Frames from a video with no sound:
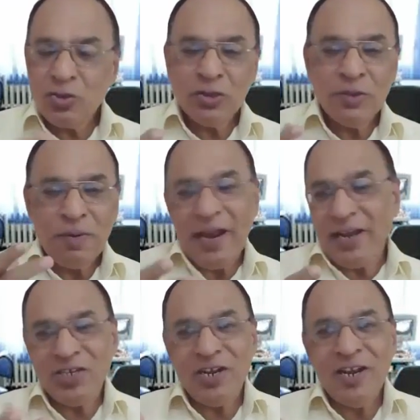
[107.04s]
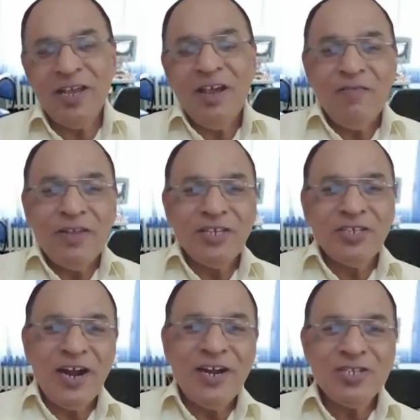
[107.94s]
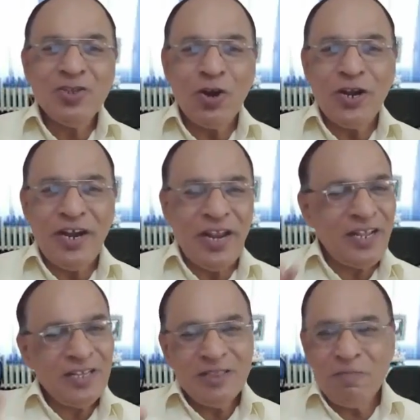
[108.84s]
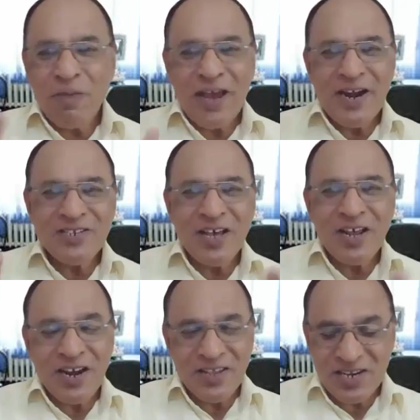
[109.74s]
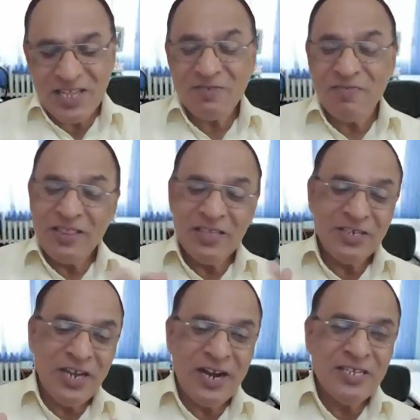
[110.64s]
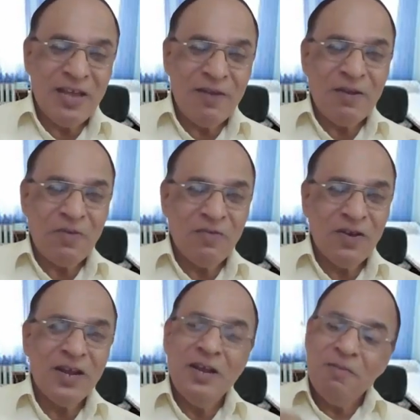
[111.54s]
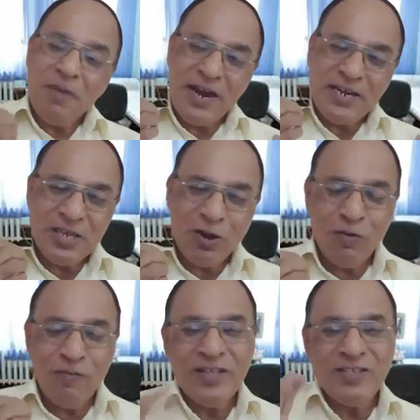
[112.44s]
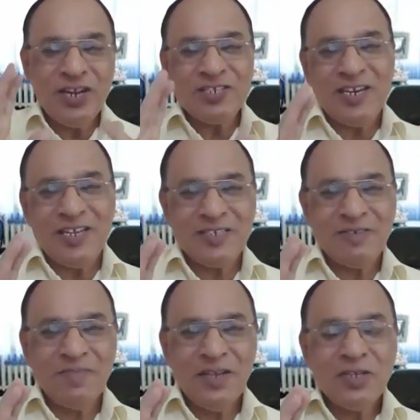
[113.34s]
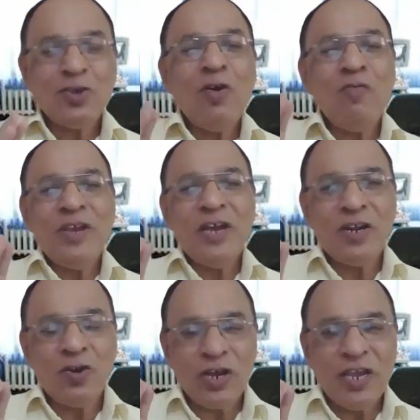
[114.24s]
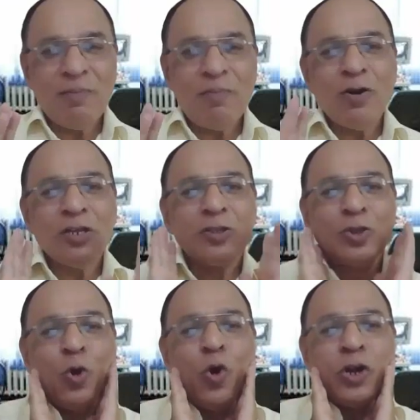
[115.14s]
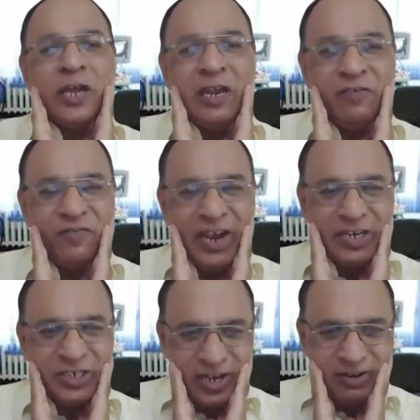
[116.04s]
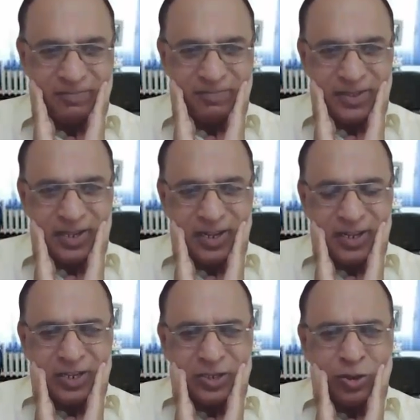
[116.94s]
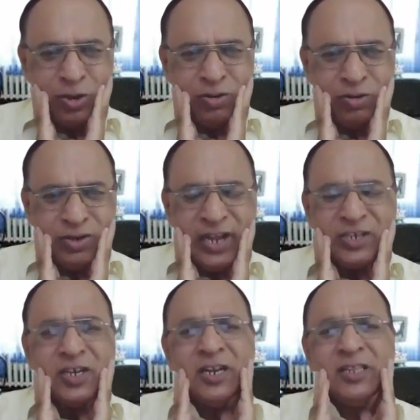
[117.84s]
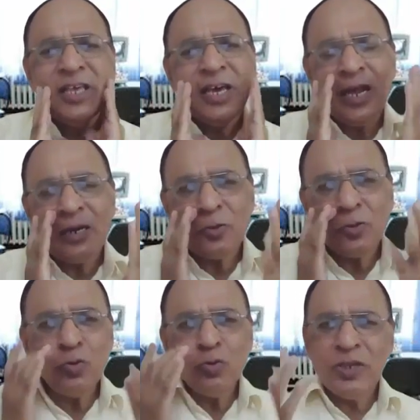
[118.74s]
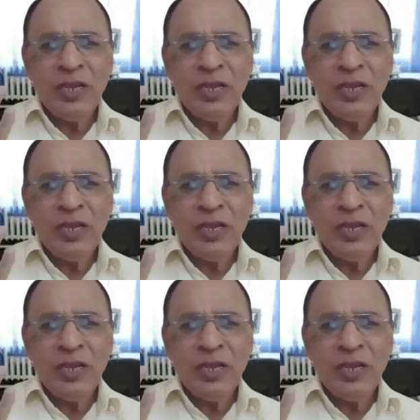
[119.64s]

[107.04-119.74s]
So naturally, when the child is not eating, the parents are restless. When the child is having fever, parents are always restless. So we are talking about the throat infection. So naturally, there are 2,